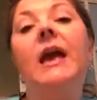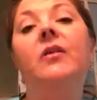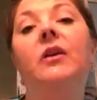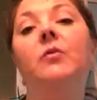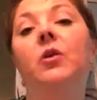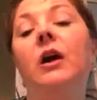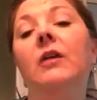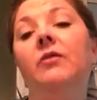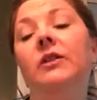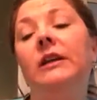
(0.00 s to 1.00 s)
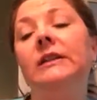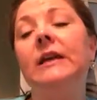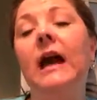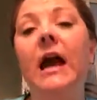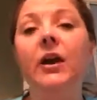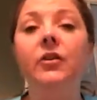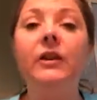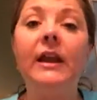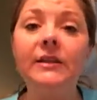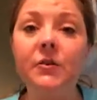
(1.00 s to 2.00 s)
and it will cover the entire
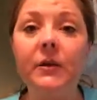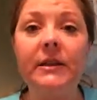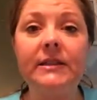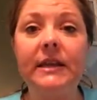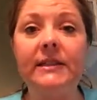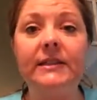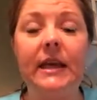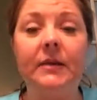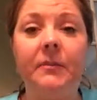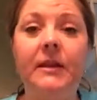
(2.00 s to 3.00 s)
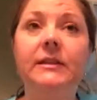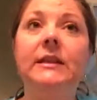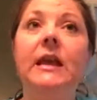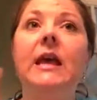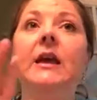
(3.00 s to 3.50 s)
next week's assignments.